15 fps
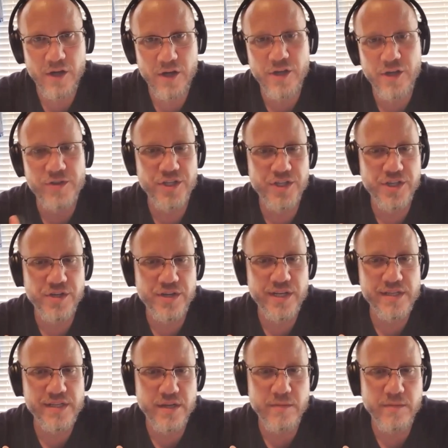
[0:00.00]
are new to
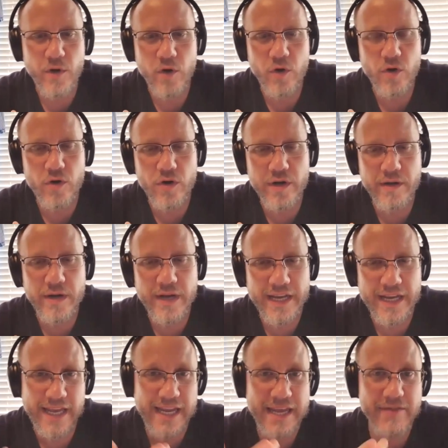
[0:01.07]
Judaism, or
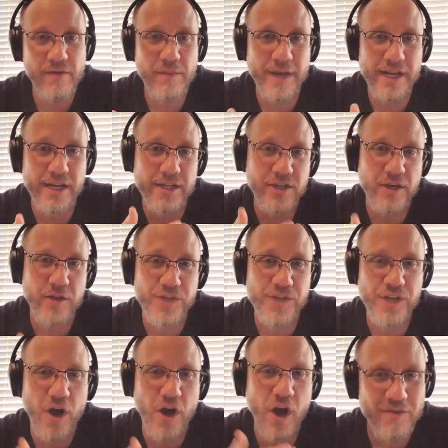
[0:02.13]
it can even be an
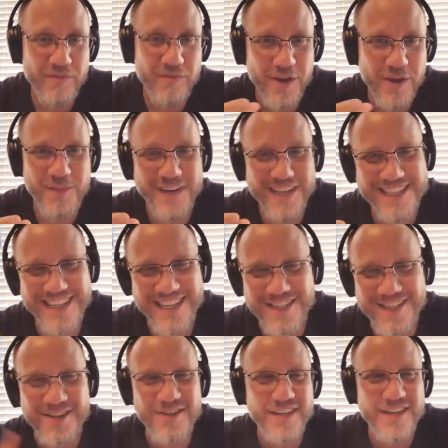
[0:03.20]
adoption of
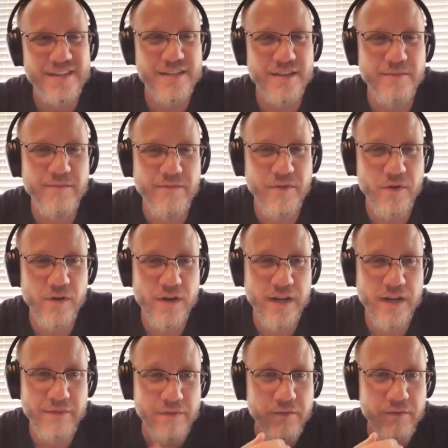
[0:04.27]
humanistic Judaism for
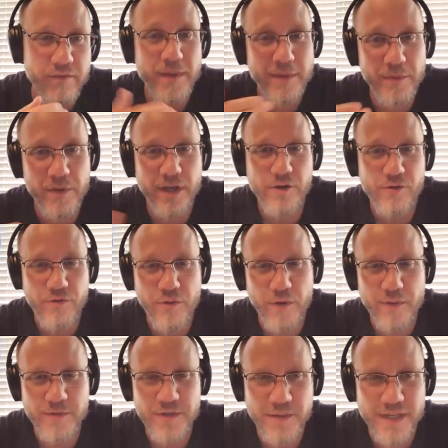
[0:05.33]
people that
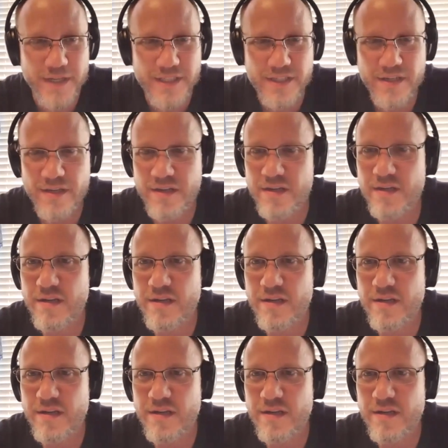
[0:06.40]
grew up Jewish.